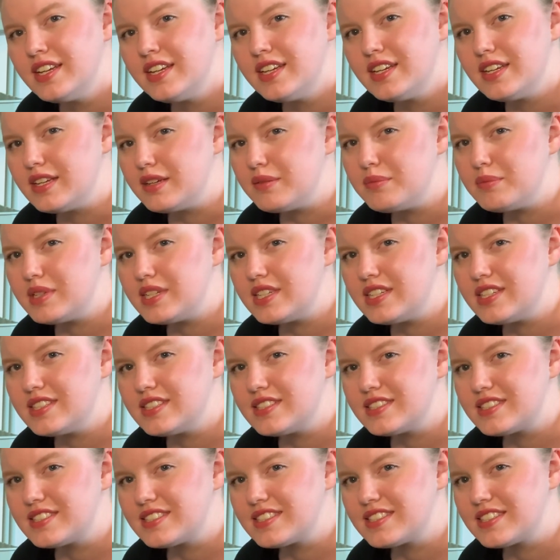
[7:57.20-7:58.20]
it
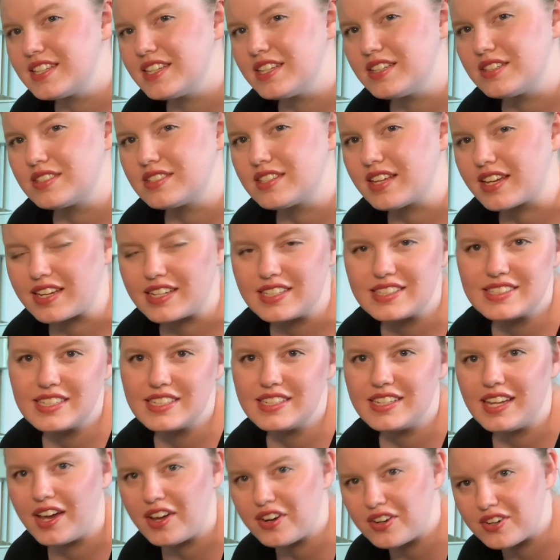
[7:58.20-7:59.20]
means it's like a
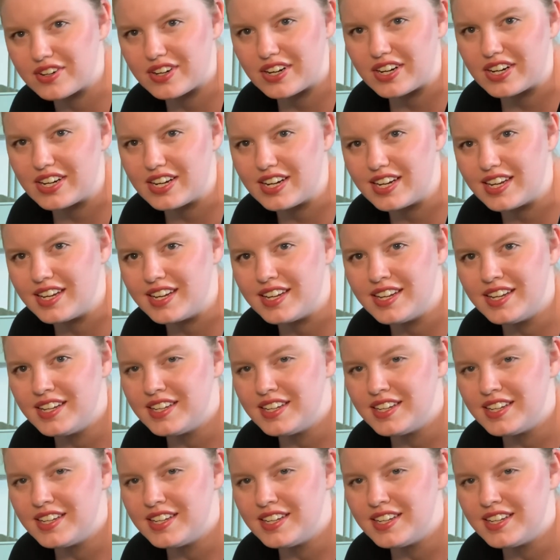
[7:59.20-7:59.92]
centenary